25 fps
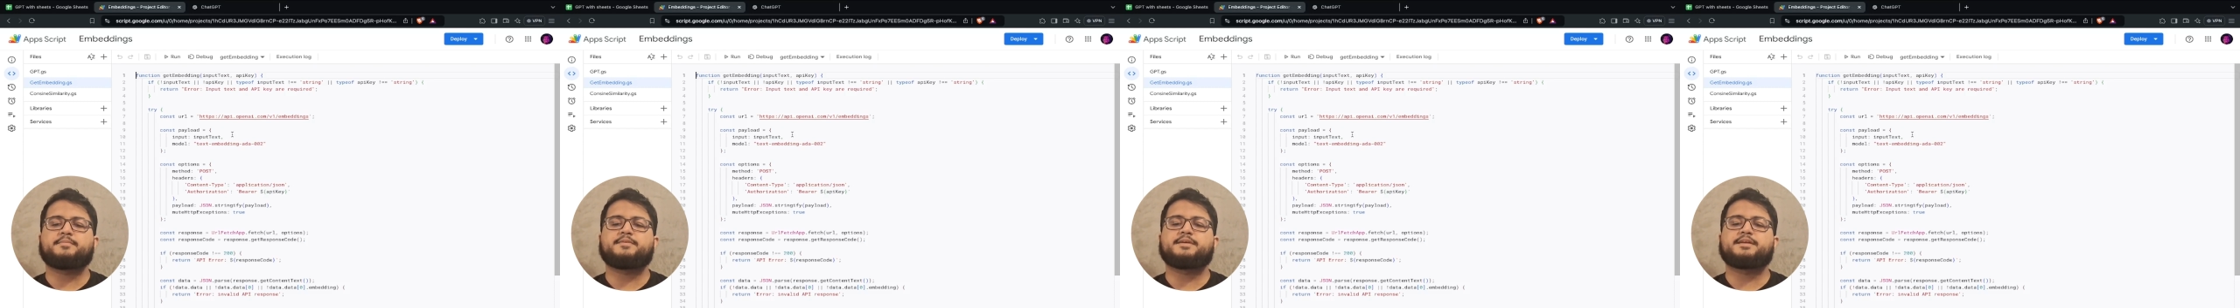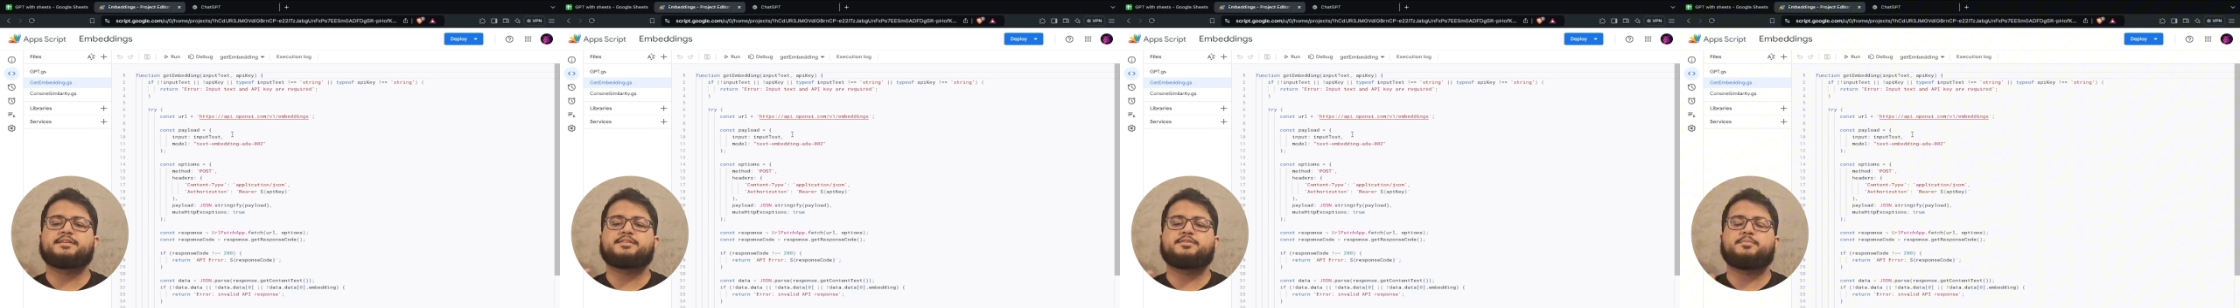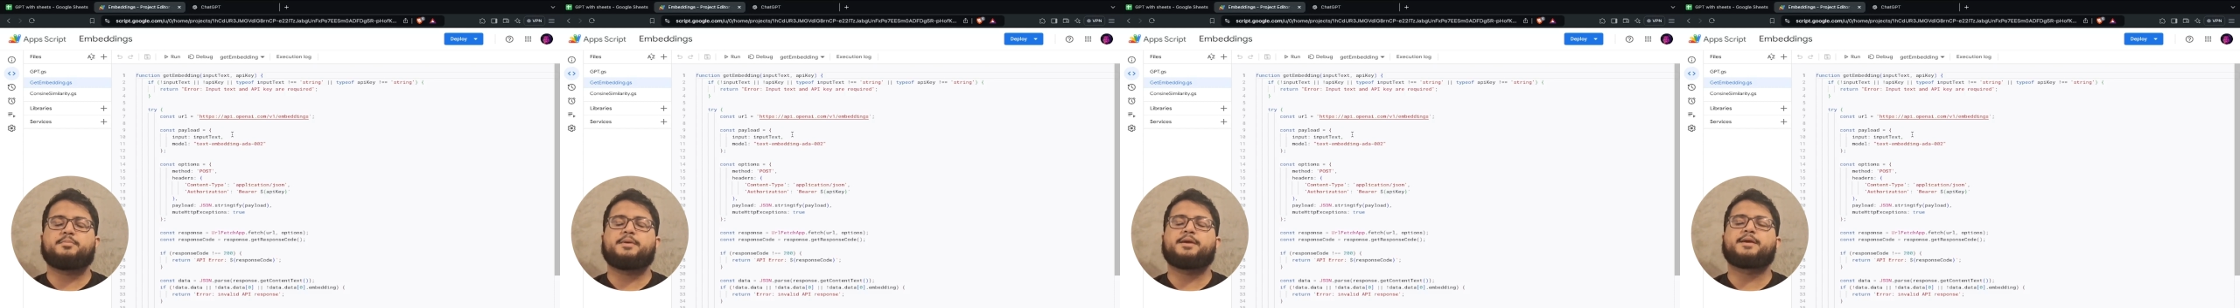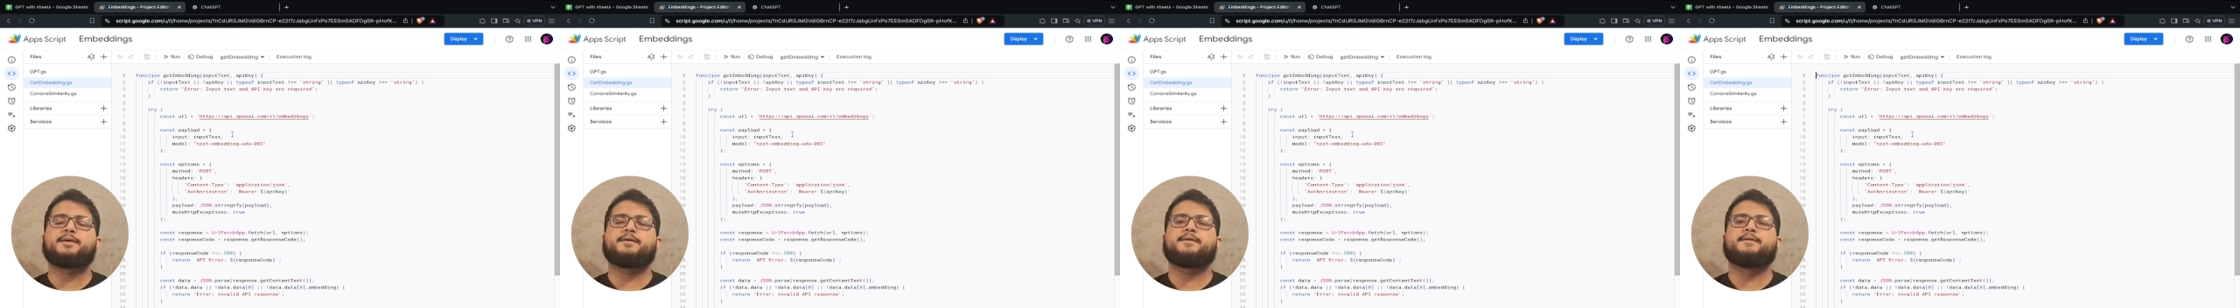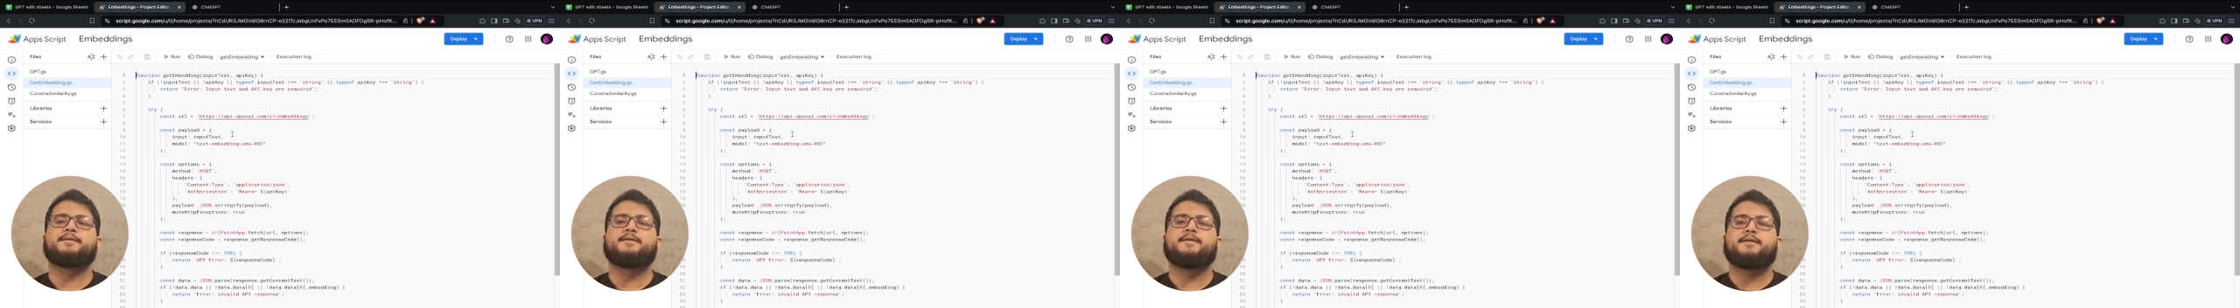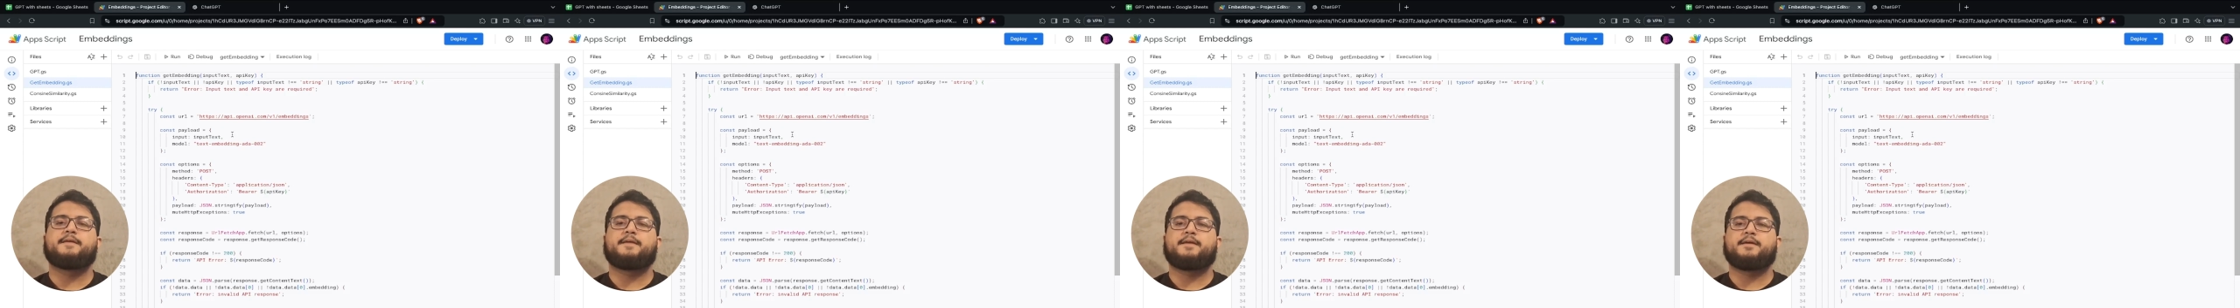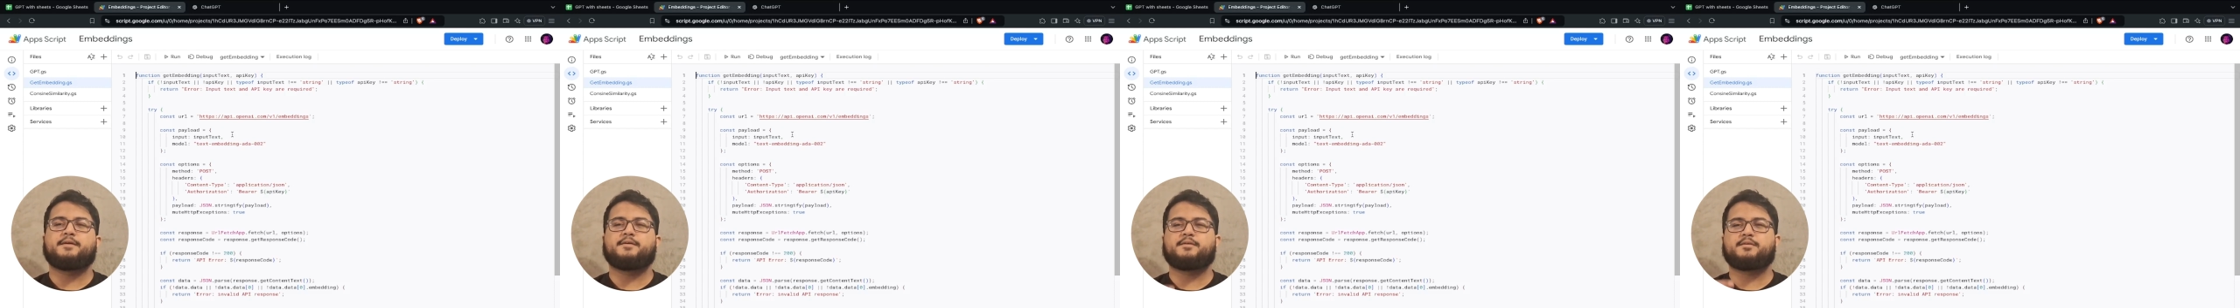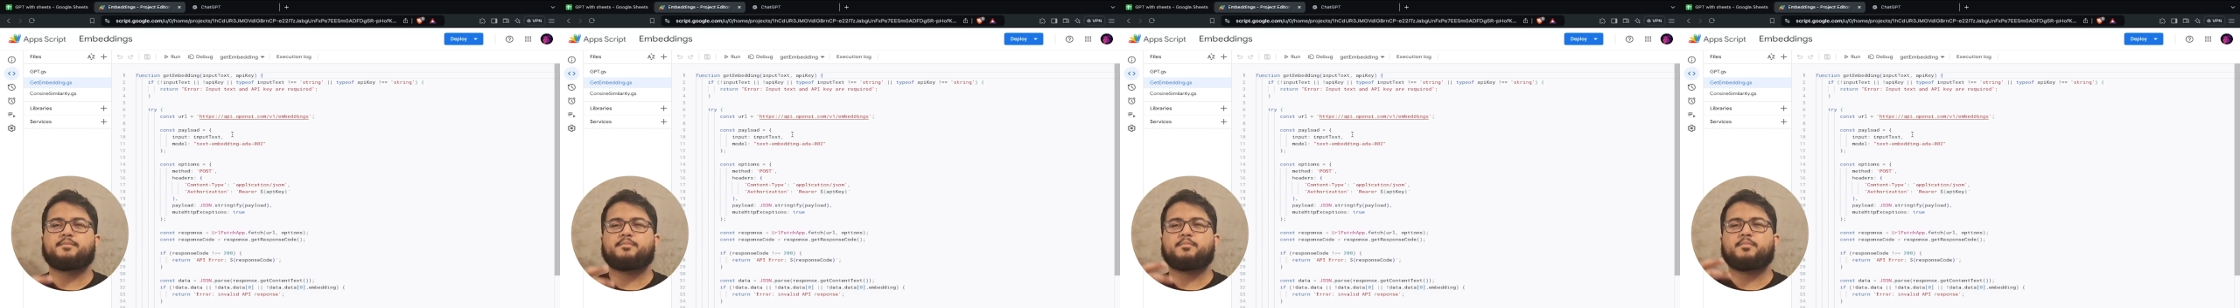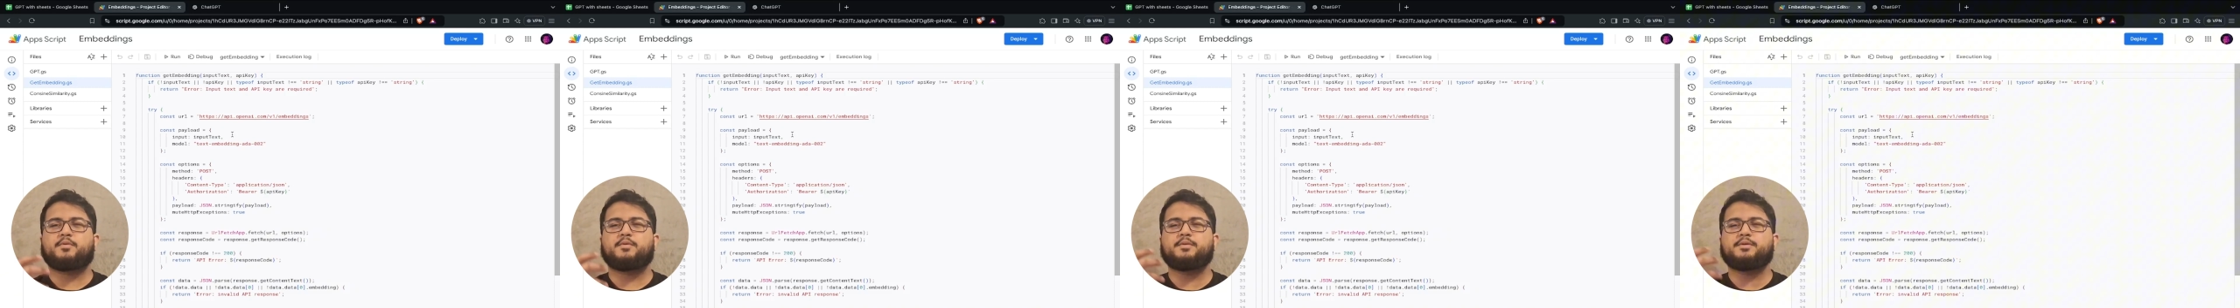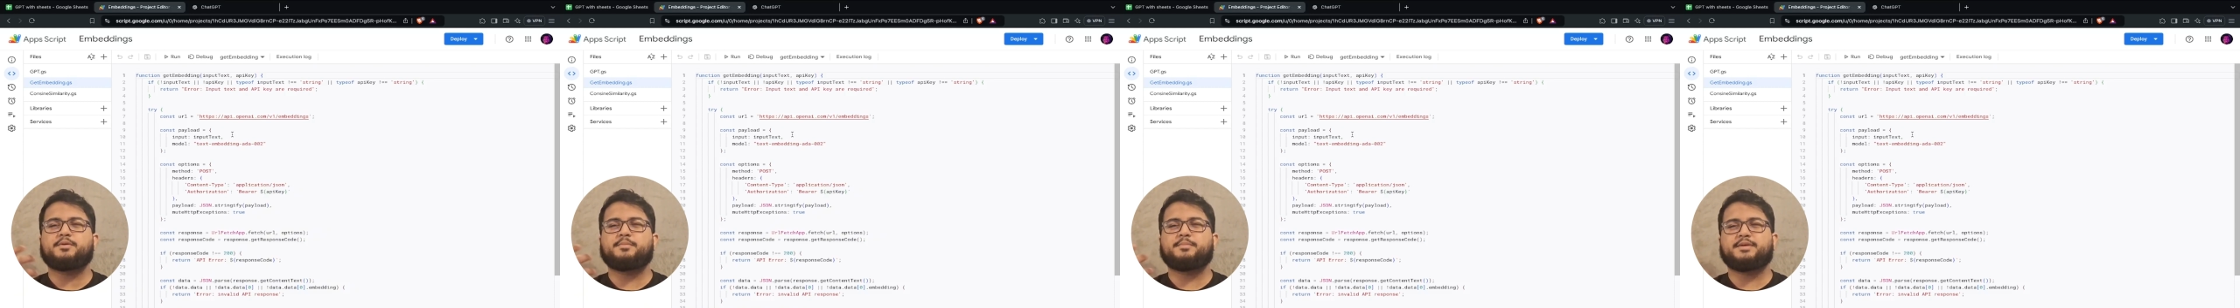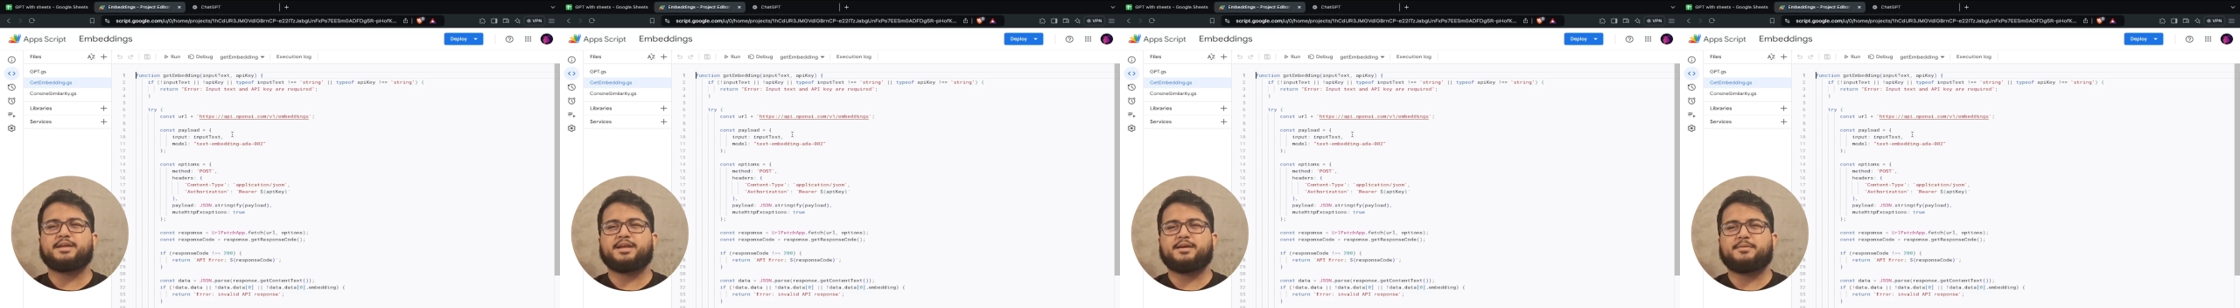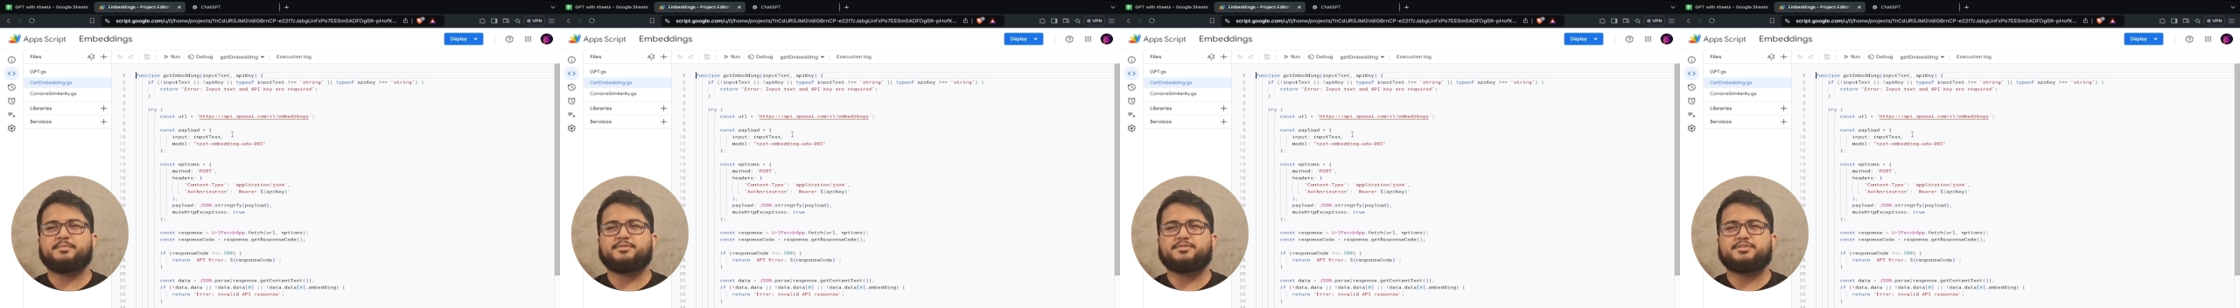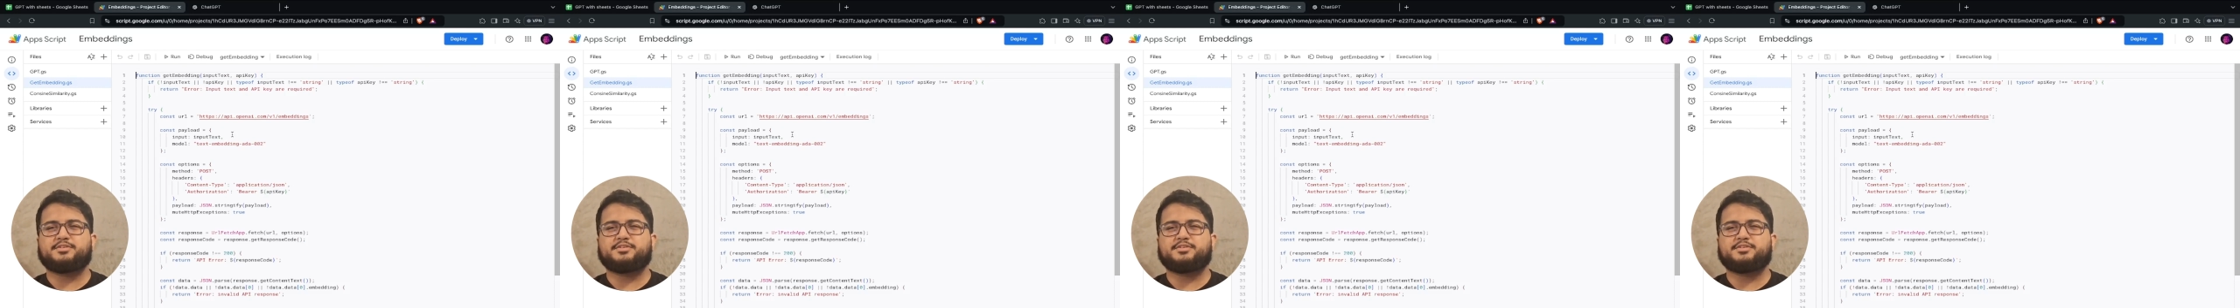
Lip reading: This way, we will be able